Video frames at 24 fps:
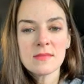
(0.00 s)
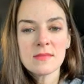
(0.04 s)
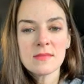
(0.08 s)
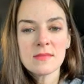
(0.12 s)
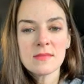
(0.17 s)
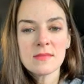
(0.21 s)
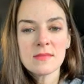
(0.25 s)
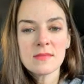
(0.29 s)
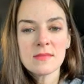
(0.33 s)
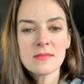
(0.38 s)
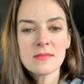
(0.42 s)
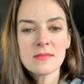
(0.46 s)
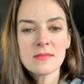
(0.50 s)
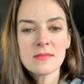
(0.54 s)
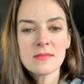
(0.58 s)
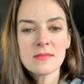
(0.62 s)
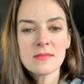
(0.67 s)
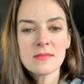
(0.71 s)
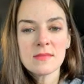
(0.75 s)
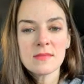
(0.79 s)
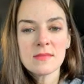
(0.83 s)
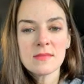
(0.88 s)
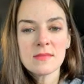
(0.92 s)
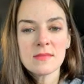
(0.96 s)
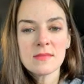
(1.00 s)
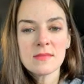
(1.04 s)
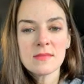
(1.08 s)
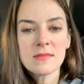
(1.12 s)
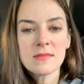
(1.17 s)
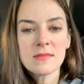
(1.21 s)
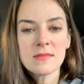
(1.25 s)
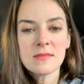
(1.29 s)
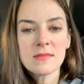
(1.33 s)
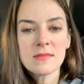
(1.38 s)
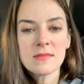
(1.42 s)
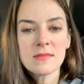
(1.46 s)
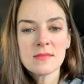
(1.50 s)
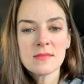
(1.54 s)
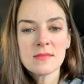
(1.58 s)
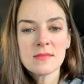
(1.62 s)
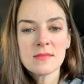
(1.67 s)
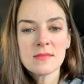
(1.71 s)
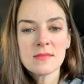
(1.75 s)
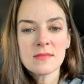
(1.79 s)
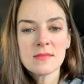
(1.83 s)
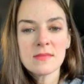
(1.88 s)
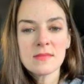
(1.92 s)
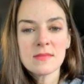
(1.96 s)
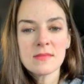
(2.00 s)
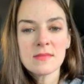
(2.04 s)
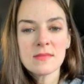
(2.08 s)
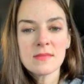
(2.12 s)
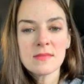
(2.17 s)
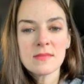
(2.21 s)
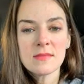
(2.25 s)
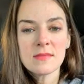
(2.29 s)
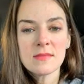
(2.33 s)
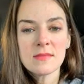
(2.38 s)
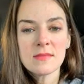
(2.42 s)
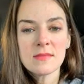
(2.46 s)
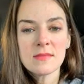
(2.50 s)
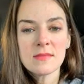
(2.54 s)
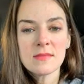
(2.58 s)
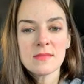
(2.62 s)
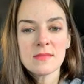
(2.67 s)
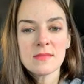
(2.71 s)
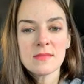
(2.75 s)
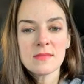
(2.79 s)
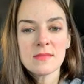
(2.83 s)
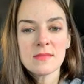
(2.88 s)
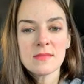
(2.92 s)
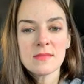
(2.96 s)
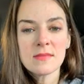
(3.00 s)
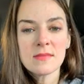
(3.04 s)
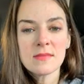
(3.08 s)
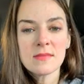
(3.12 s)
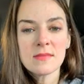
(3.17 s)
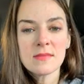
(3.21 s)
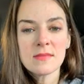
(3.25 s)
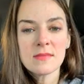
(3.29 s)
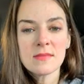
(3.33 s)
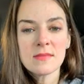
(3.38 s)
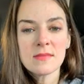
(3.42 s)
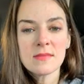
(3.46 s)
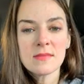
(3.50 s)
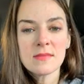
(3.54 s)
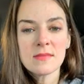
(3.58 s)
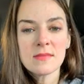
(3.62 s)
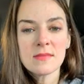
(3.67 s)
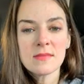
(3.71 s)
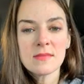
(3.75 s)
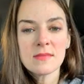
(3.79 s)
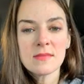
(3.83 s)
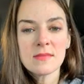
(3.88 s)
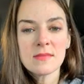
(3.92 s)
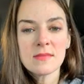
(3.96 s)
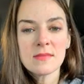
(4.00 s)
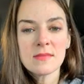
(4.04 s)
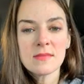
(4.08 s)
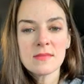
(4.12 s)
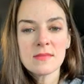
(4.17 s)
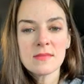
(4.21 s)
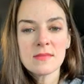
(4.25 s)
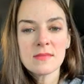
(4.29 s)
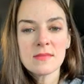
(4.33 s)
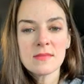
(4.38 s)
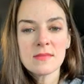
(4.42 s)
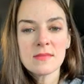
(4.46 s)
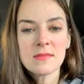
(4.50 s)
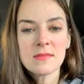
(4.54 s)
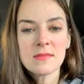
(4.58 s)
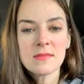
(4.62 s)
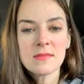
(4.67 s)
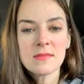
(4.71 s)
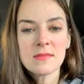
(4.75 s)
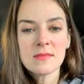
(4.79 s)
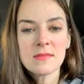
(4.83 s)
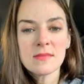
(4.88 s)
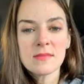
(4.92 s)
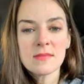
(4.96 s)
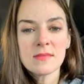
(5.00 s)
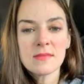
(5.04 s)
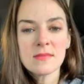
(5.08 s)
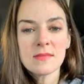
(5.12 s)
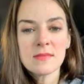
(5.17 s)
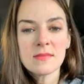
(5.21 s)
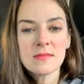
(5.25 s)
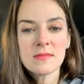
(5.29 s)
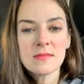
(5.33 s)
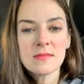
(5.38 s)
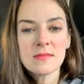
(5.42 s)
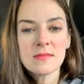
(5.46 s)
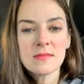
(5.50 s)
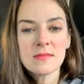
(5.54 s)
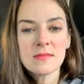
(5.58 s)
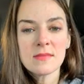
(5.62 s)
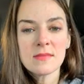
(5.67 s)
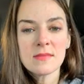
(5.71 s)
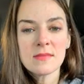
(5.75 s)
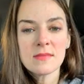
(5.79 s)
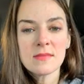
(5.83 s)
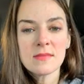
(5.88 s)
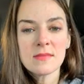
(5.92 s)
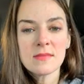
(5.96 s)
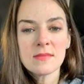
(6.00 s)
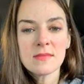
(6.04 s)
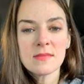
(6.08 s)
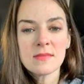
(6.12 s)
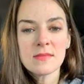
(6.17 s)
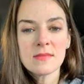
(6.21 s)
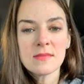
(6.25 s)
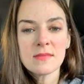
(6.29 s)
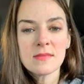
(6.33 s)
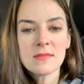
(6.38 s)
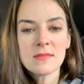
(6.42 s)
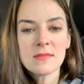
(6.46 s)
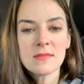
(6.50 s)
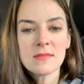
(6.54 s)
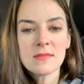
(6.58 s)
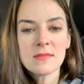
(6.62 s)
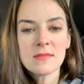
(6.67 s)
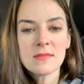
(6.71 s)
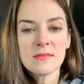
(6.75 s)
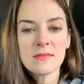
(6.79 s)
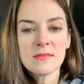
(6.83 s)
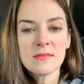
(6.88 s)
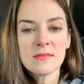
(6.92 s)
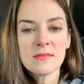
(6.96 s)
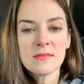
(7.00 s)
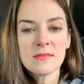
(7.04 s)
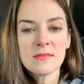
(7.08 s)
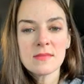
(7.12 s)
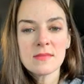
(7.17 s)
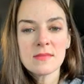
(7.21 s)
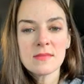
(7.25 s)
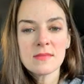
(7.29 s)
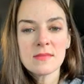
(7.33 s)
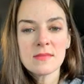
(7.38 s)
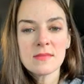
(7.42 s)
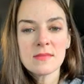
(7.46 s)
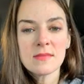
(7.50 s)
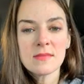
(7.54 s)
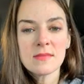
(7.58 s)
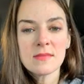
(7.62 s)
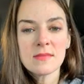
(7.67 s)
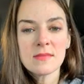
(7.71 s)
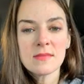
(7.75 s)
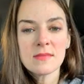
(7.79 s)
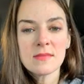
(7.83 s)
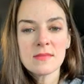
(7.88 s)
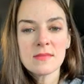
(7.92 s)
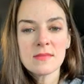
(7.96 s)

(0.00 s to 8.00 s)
[no speech]